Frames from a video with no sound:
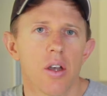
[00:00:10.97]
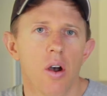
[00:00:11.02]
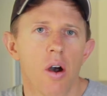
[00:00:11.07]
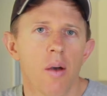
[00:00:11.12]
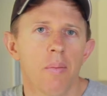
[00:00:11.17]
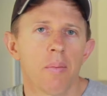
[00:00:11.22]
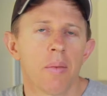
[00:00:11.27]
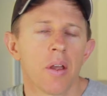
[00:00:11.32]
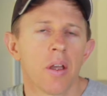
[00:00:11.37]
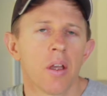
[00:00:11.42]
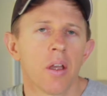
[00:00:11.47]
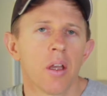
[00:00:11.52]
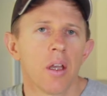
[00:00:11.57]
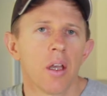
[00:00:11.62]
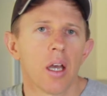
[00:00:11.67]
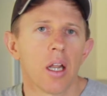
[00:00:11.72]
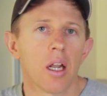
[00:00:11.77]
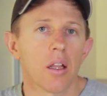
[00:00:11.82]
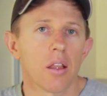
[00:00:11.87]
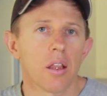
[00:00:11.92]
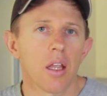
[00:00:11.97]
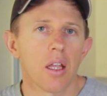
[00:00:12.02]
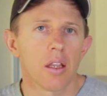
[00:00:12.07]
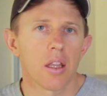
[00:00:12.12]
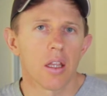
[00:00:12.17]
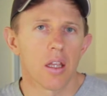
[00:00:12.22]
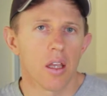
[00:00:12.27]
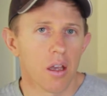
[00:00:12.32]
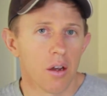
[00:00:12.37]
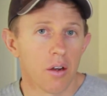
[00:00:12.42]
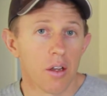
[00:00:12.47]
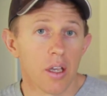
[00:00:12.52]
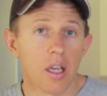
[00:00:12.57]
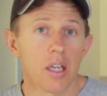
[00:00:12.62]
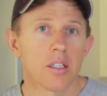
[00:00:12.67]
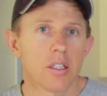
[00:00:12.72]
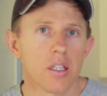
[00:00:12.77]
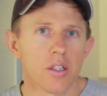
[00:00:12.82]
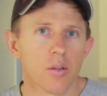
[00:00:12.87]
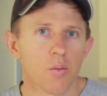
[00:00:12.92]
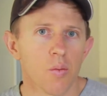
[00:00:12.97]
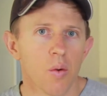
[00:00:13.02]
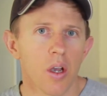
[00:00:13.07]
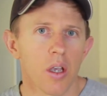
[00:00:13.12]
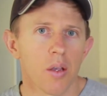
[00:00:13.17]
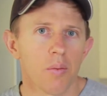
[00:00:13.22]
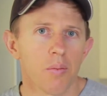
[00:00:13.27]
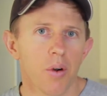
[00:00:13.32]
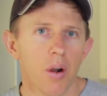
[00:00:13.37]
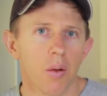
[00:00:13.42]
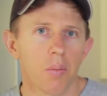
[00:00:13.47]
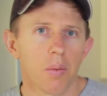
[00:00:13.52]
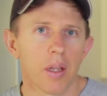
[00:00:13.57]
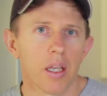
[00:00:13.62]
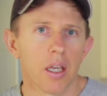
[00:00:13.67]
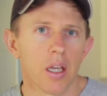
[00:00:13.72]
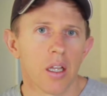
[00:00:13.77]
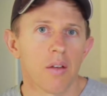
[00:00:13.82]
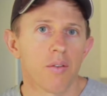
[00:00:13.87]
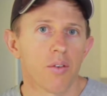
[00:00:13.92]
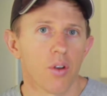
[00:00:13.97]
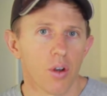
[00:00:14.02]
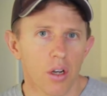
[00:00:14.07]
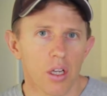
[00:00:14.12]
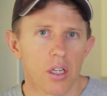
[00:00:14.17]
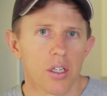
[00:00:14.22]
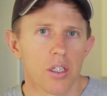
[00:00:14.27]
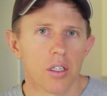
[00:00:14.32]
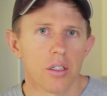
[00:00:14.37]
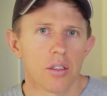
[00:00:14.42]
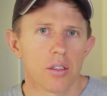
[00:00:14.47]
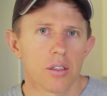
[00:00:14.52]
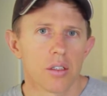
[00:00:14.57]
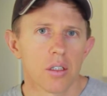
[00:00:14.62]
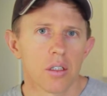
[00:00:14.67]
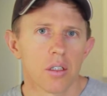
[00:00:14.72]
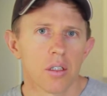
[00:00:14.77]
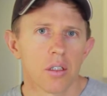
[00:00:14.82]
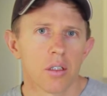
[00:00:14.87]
time and you think that your yeast isn't working properly and you've got issues.